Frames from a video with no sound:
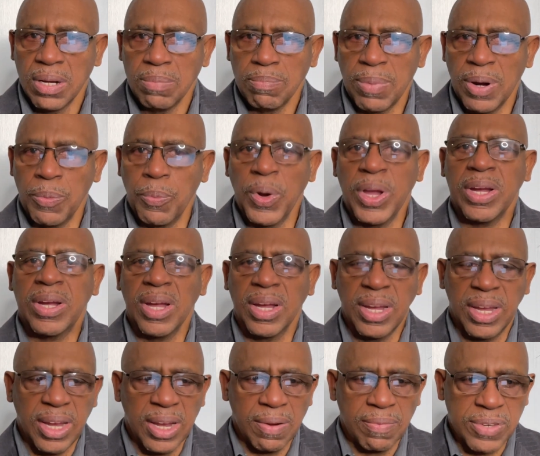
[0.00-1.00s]
but we
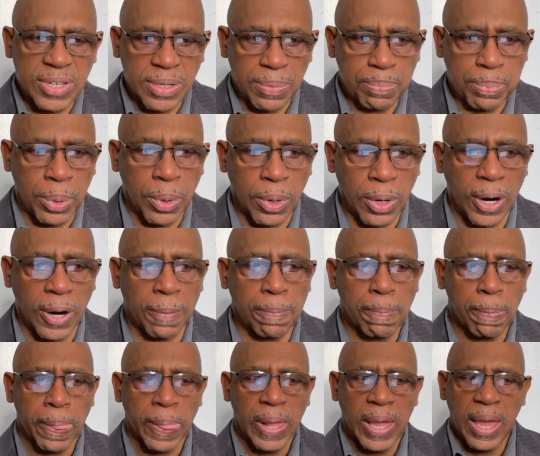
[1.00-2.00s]
can give support.
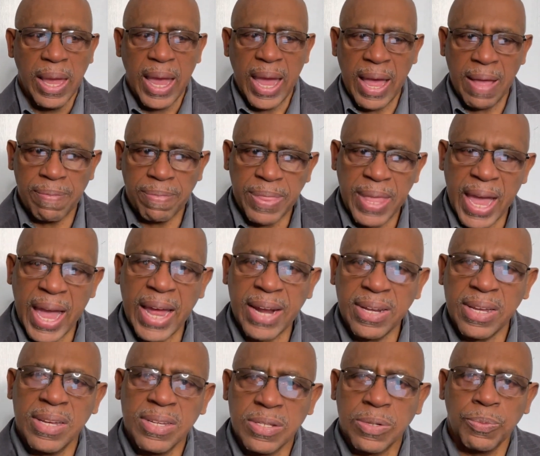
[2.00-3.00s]
And
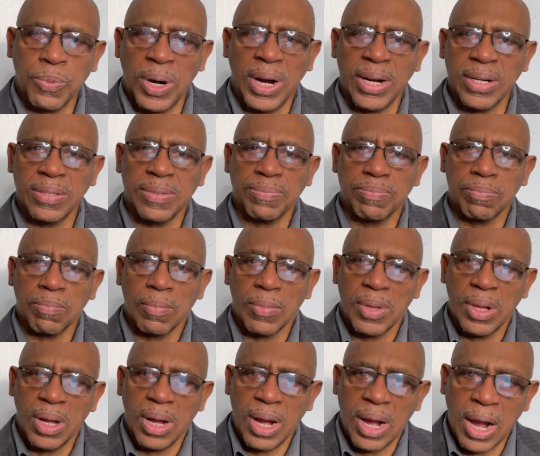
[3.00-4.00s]
that is what
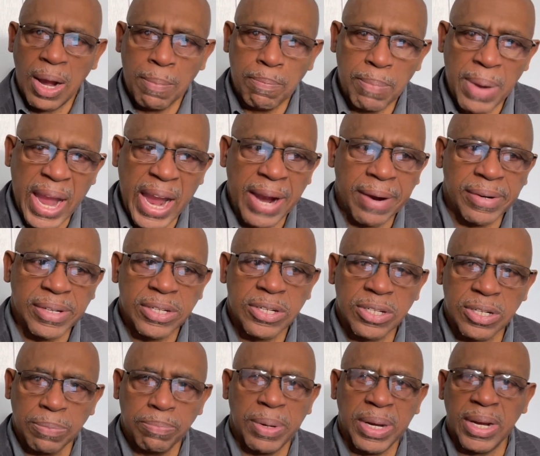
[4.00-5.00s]
a marriage
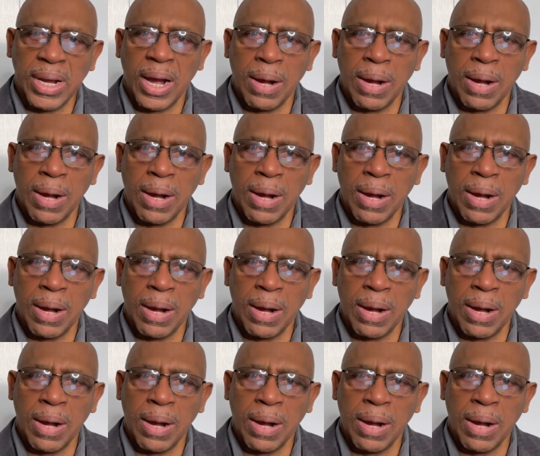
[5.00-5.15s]
should be.